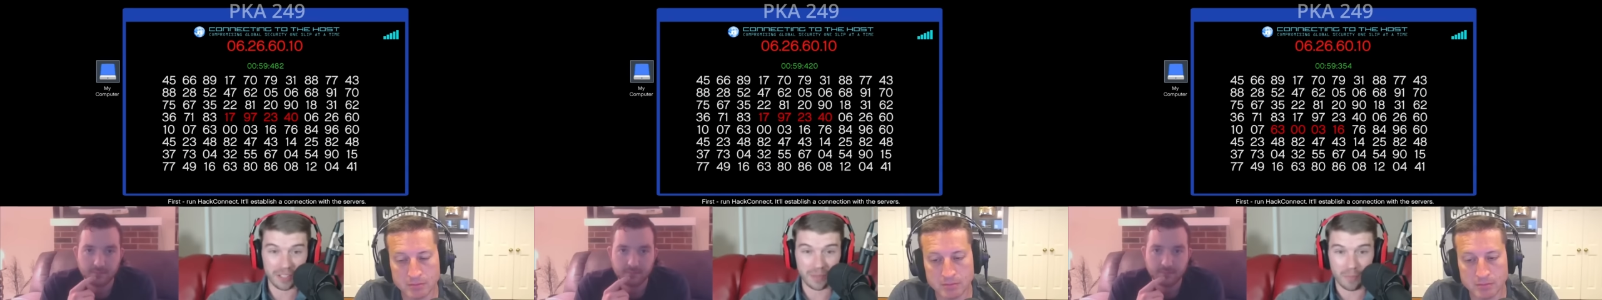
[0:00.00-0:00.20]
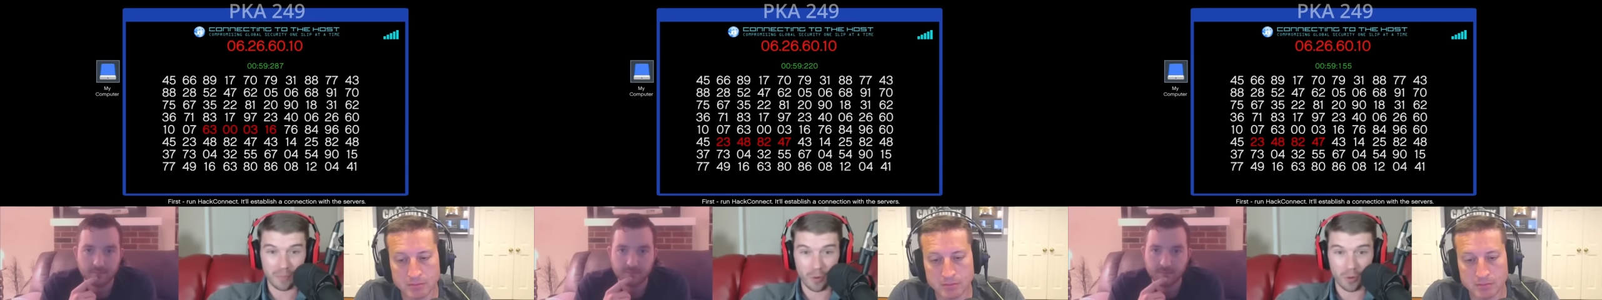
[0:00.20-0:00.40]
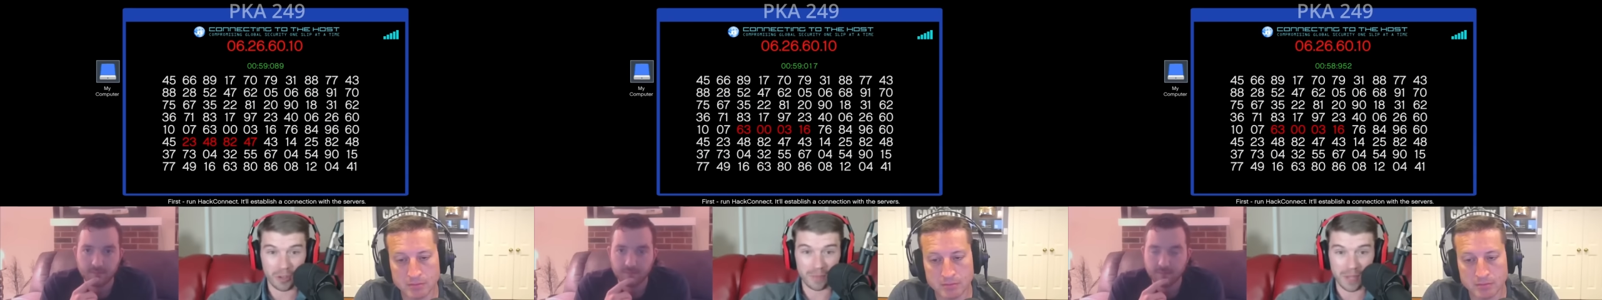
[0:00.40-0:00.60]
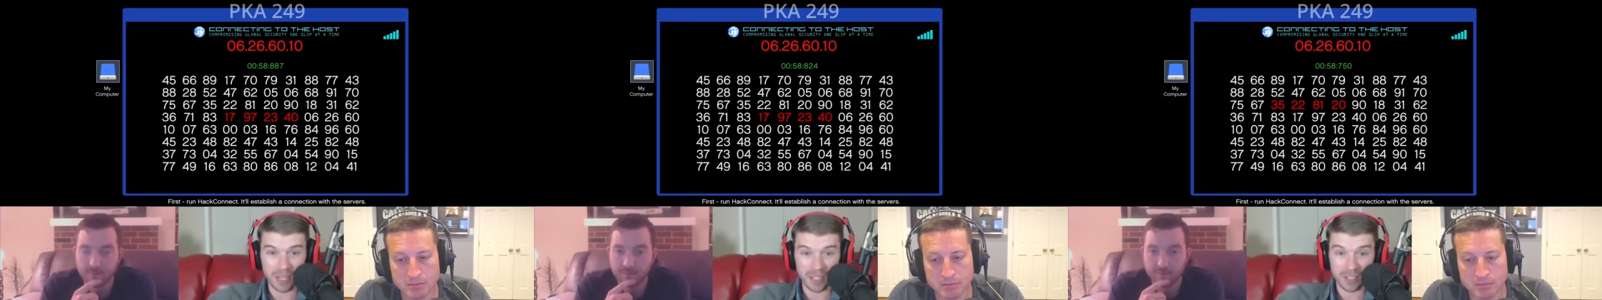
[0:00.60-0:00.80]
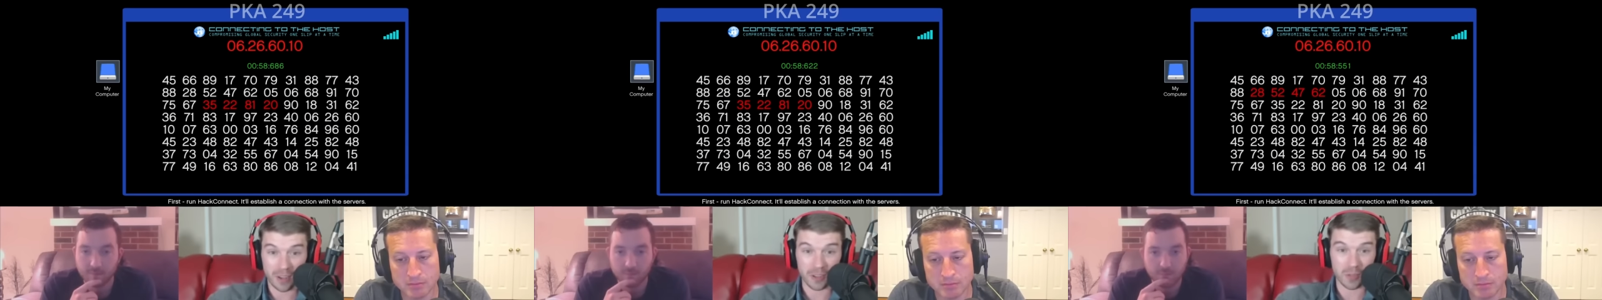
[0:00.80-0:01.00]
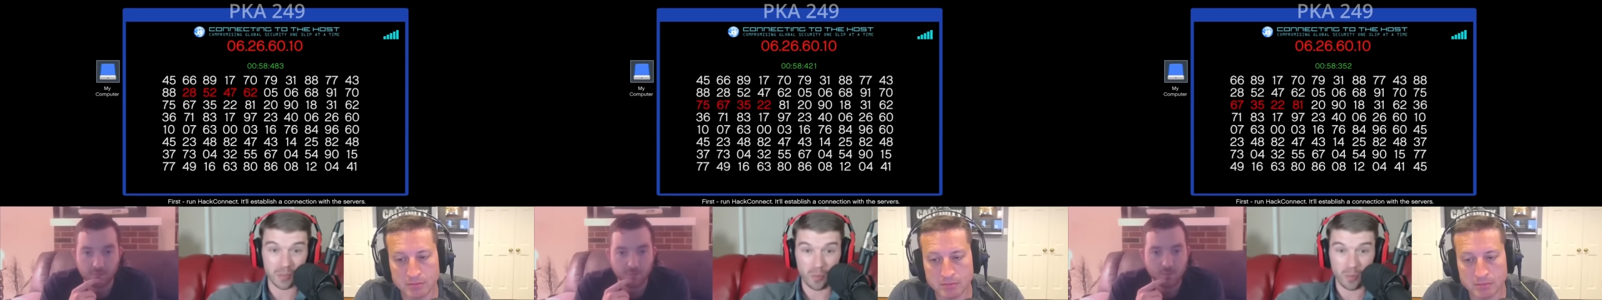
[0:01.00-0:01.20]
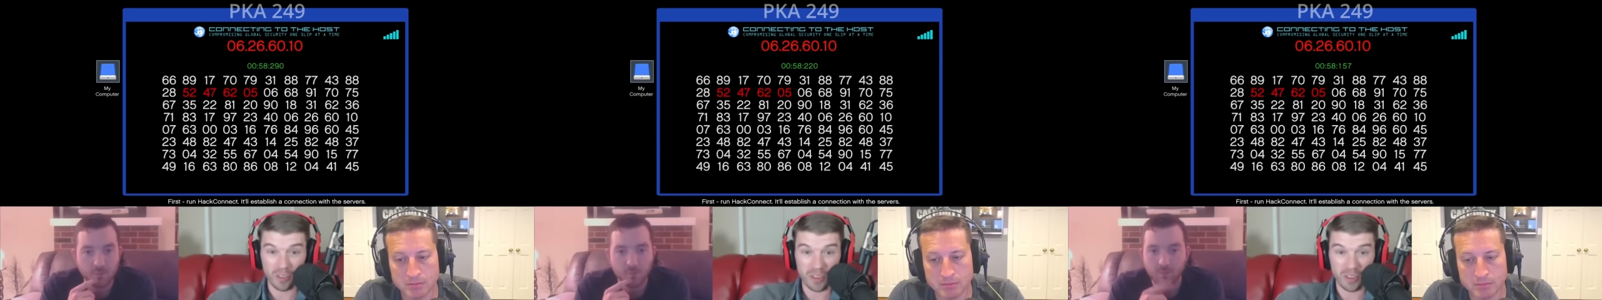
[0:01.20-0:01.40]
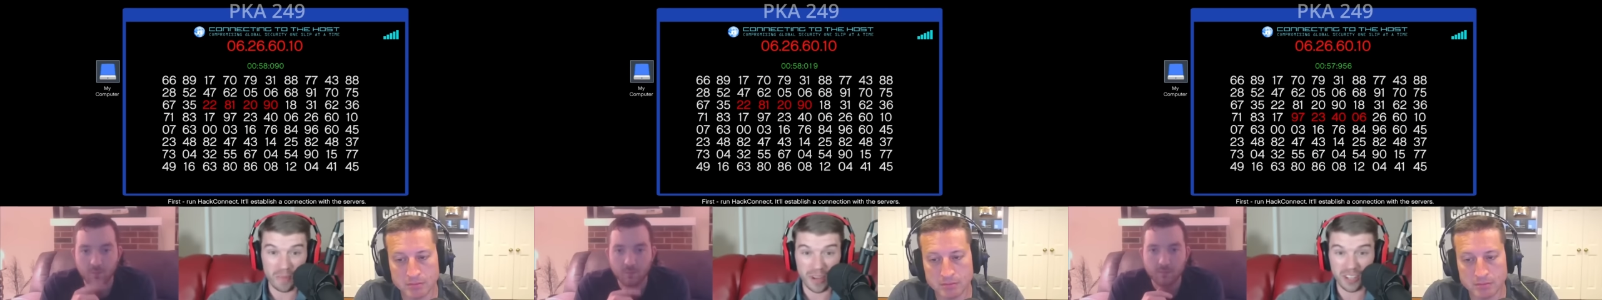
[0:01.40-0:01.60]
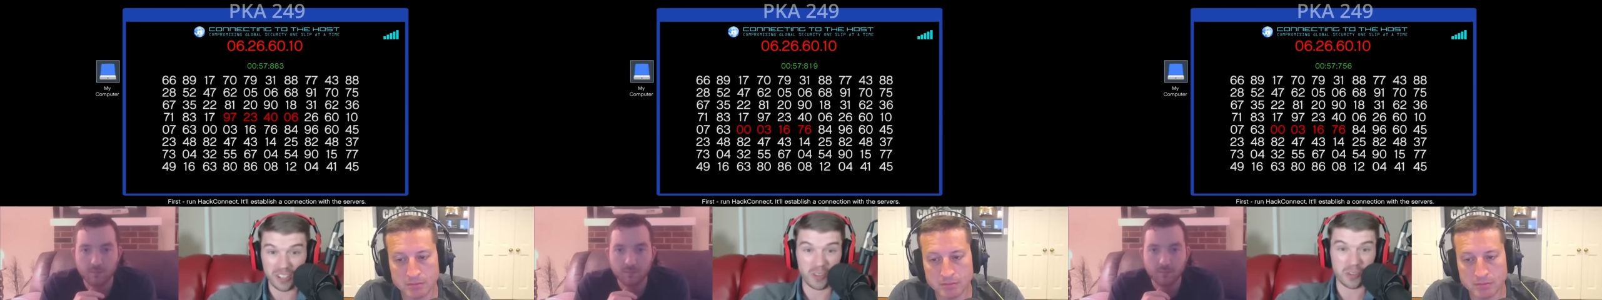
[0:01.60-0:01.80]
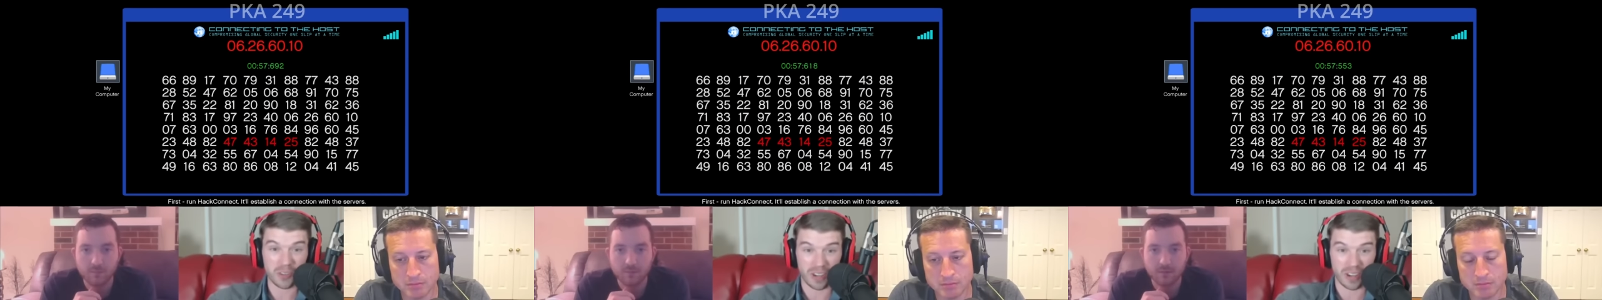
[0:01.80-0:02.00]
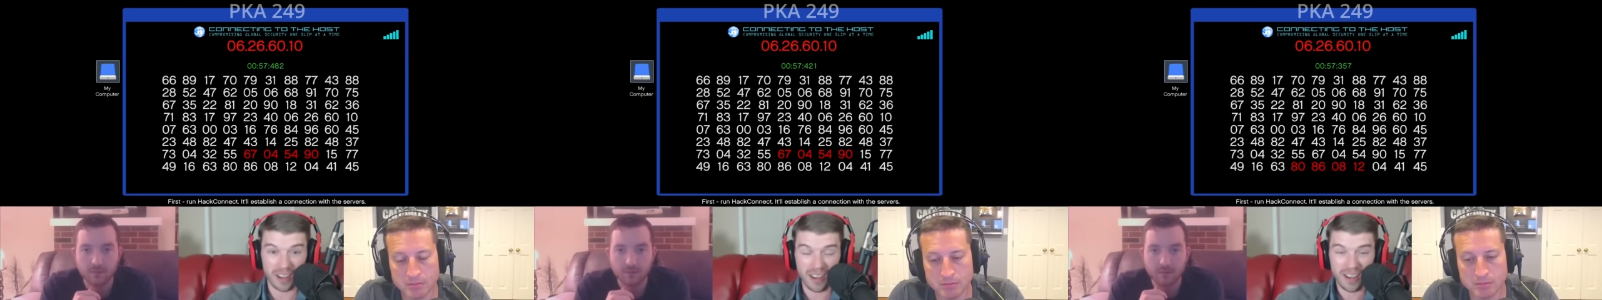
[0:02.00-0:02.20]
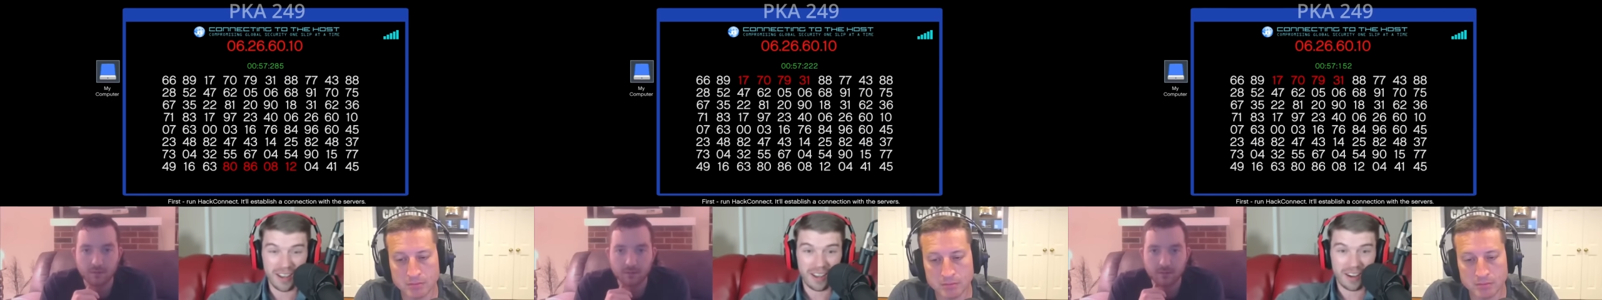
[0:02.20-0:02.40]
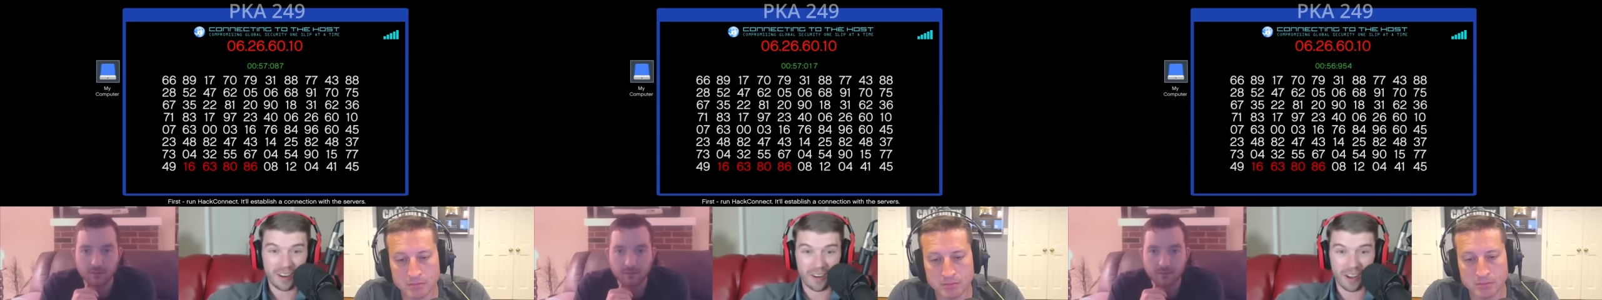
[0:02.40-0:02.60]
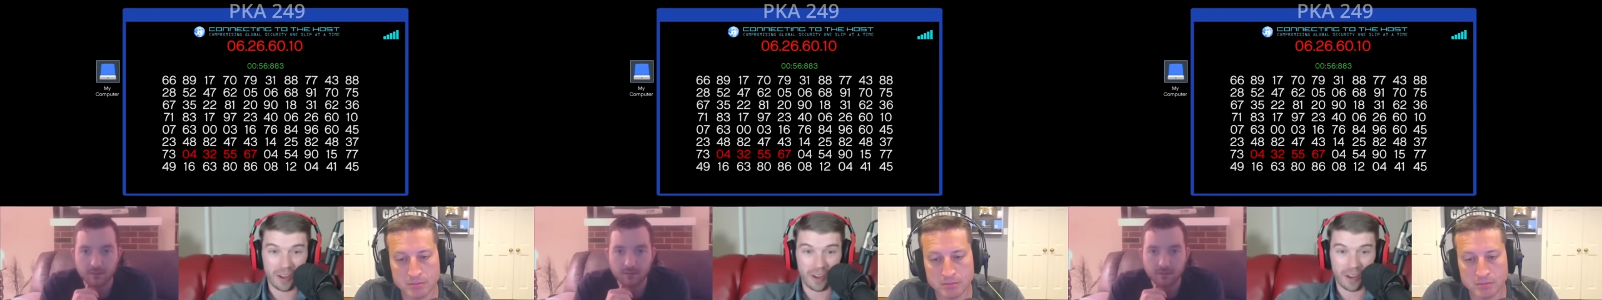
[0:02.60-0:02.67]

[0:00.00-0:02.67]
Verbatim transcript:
Speaker 1: that's important to me it's also important that my children are